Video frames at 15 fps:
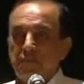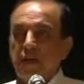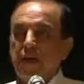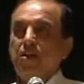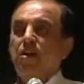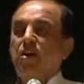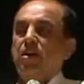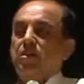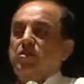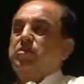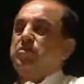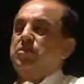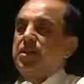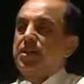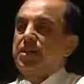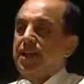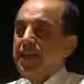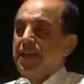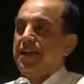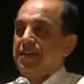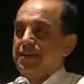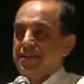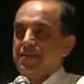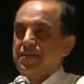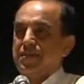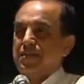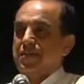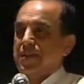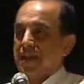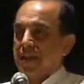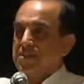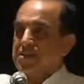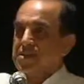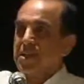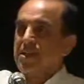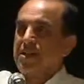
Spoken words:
by law to declare and